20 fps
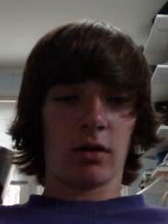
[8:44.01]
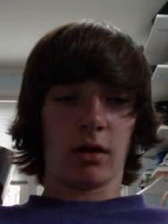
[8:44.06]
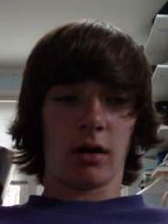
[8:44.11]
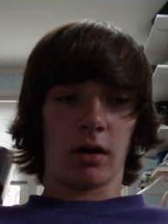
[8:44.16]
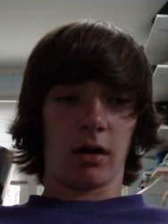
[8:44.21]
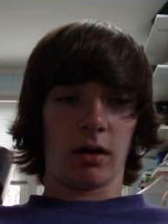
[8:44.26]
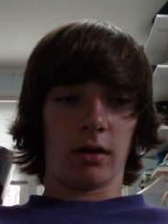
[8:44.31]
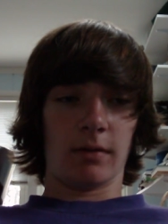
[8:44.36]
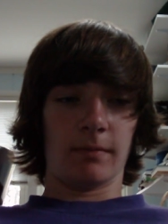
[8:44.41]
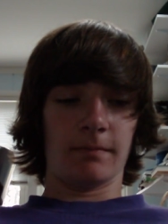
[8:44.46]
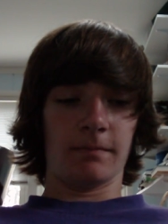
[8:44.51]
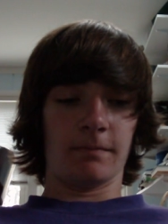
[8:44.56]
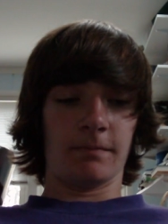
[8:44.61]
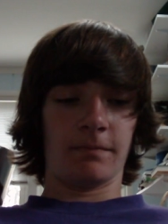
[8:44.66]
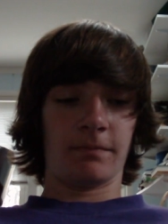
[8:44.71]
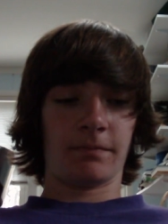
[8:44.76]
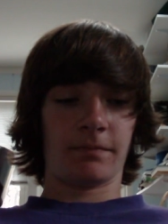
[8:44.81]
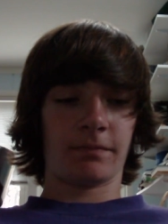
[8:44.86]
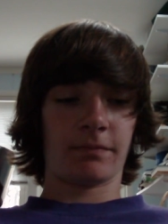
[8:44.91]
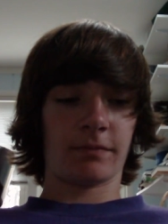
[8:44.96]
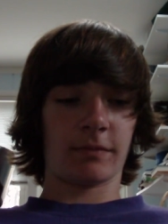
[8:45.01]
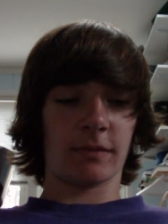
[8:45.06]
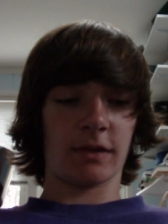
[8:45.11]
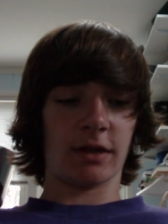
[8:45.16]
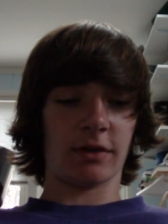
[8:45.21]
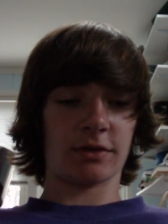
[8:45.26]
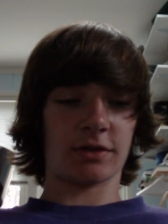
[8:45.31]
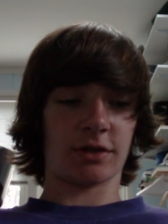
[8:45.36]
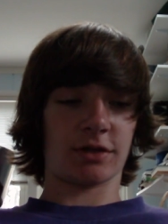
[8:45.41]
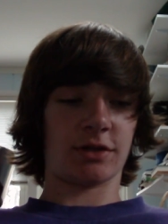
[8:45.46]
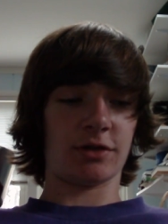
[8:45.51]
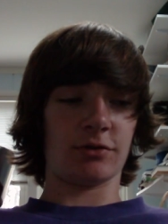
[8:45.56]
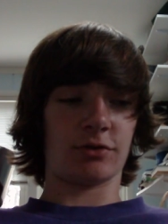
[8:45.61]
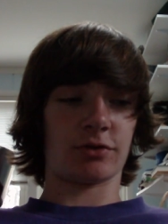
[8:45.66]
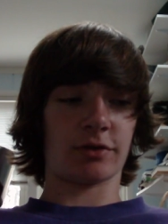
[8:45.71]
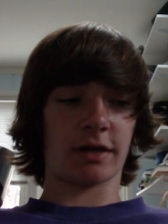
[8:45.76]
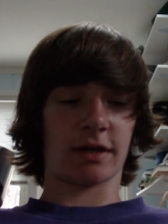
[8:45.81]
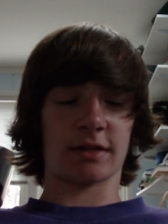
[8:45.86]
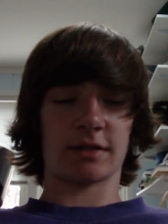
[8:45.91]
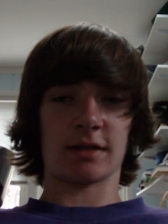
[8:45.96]
Those are two
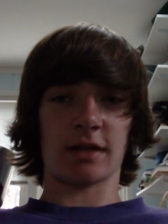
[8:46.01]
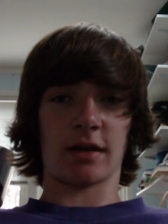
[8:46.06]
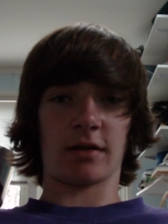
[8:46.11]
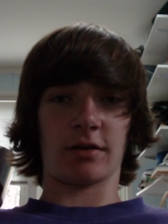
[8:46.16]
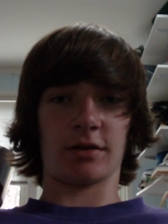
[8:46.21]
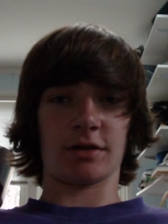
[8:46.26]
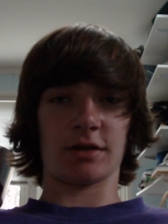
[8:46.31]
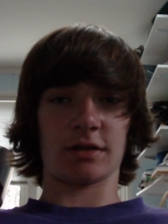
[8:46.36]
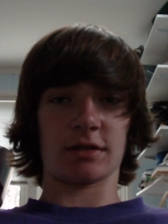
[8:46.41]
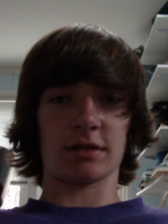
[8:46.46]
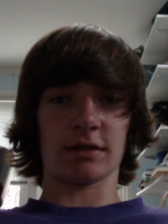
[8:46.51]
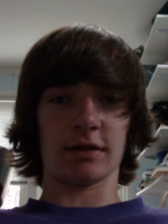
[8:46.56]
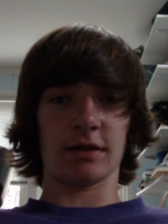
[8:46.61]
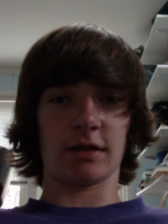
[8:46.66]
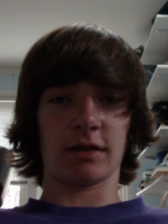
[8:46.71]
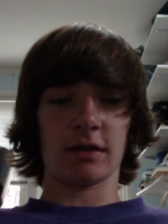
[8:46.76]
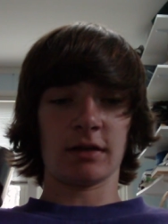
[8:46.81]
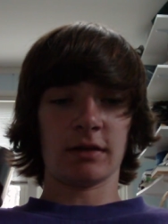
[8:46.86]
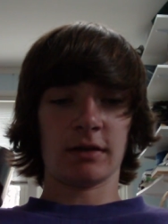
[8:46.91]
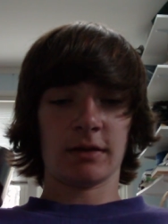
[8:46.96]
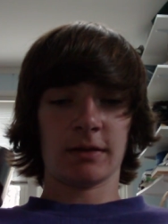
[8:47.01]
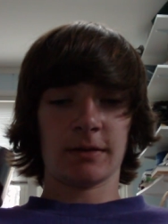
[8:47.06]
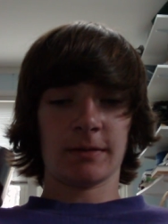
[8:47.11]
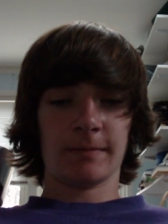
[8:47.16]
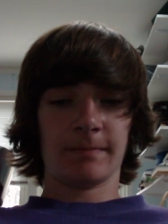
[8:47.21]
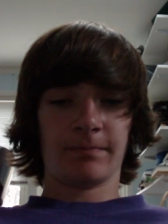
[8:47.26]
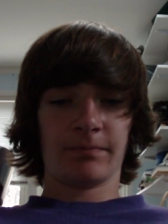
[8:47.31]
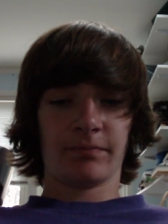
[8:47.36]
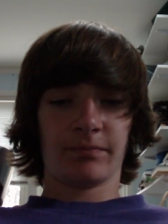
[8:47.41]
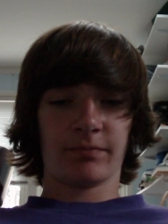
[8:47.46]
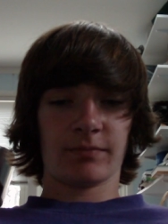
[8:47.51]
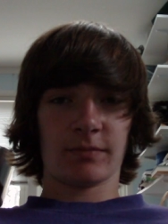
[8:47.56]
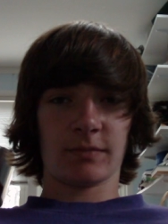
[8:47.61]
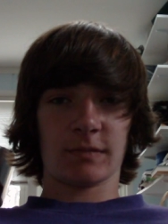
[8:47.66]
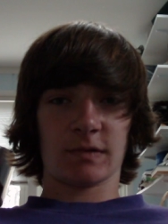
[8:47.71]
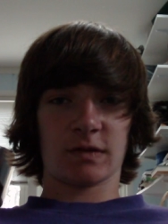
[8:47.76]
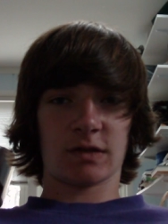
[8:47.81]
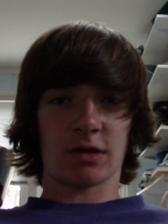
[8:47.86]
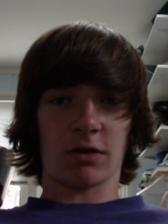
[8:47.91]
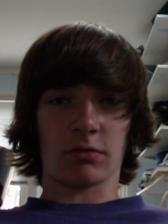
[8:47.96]
tricks that are just like
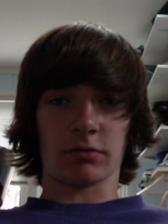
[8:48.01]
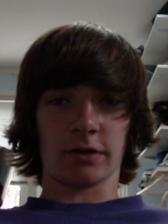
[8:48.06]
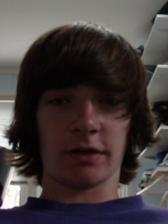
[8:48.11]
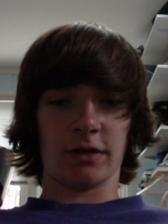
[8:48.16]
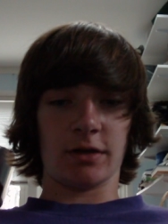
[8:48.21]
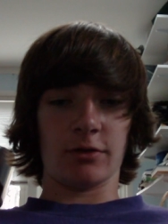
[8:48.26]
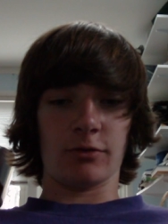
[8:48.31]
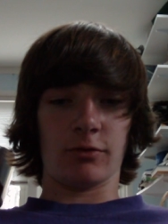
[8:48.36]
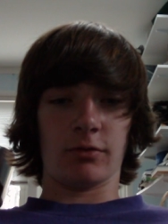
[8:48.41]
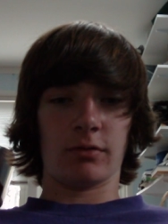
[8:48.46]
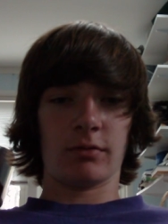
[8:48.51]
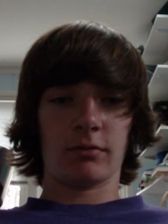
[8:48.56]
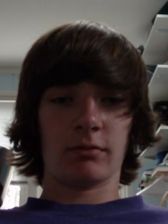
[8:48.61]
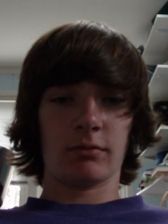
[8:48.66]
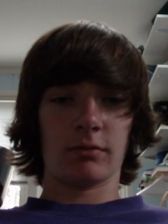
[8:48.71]
totally new.